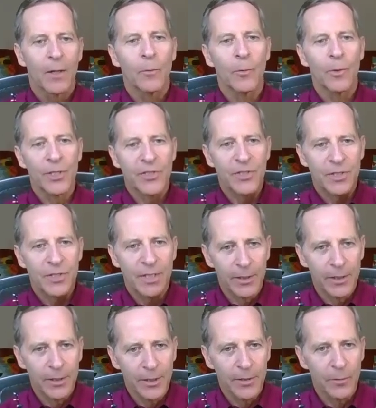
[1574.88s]
We're
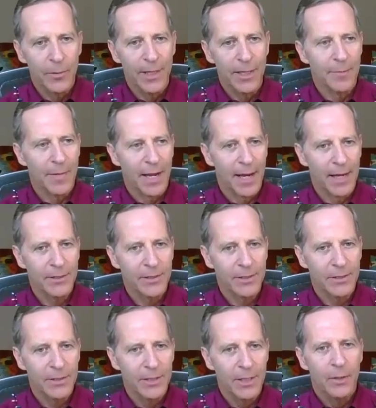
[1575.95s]
still going to wear
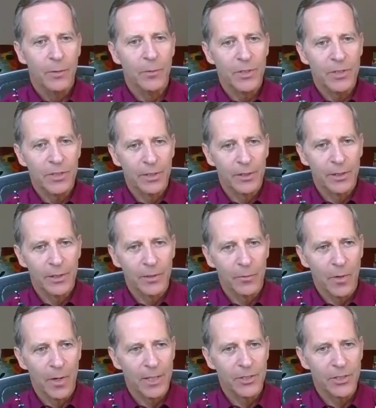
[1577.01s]
masks. We're still going to
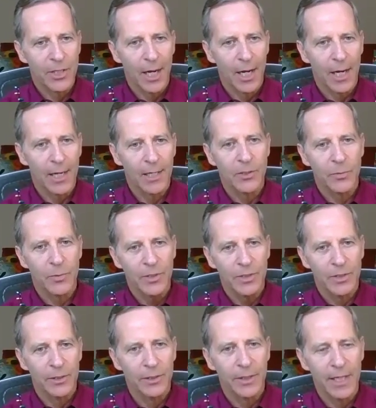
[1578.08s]
wash hands. We're
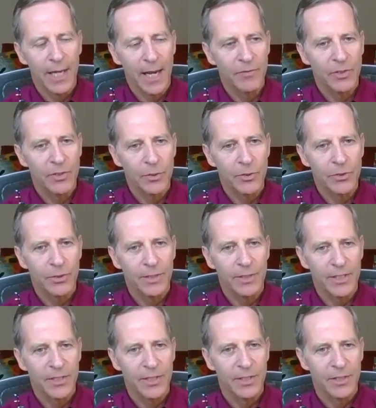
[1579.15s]
still going to have social
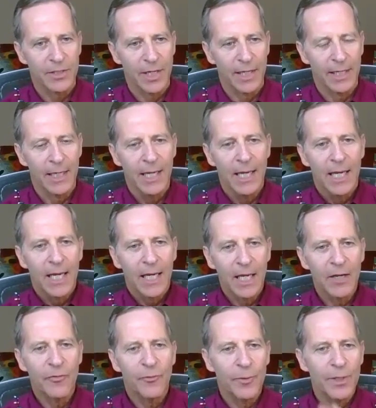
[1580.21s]
distancing.
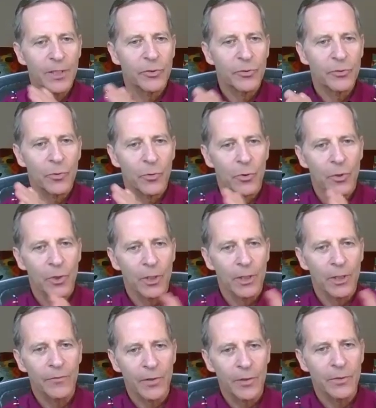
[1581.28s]
If we do all
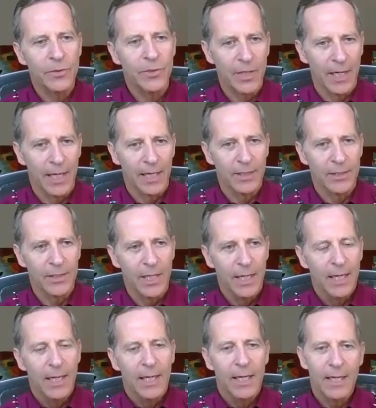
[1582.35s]
of those things,
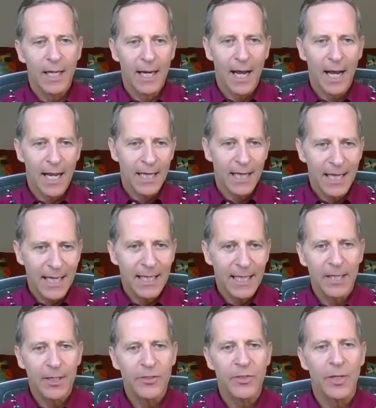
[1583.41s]
then I think
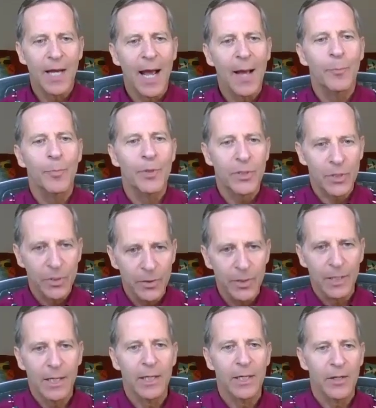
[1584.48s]
there's an
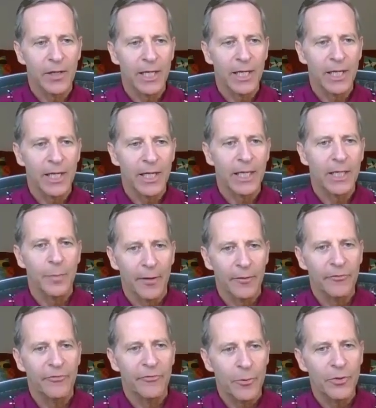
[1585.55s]
opportunity to think
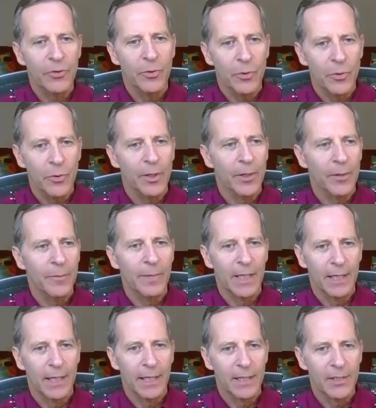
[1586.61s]
about fourth quarter
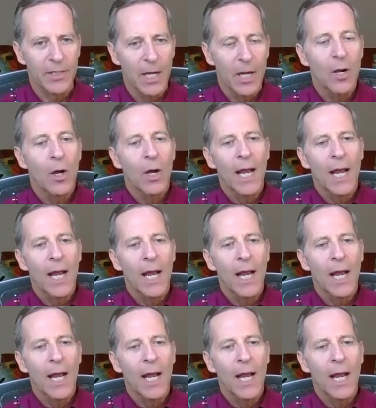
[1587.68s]
meetings.